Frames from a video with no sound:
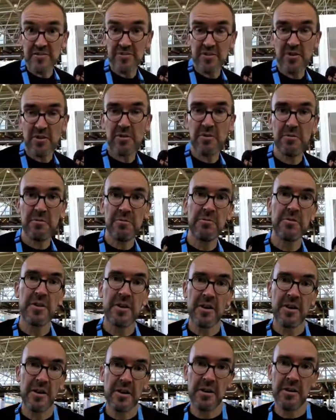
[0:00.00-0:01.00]
so
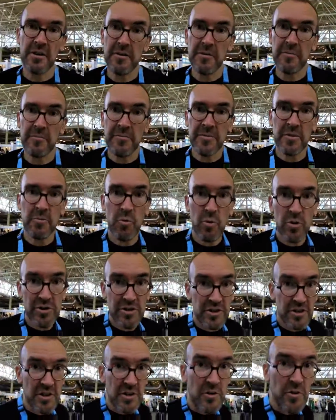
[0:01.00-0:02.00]
the
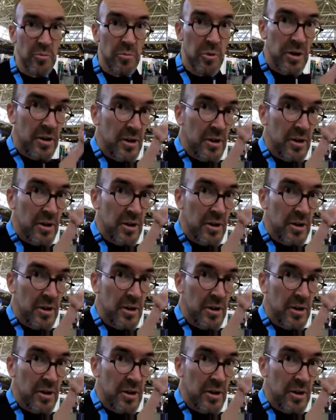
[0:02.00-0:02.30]
WaterCube,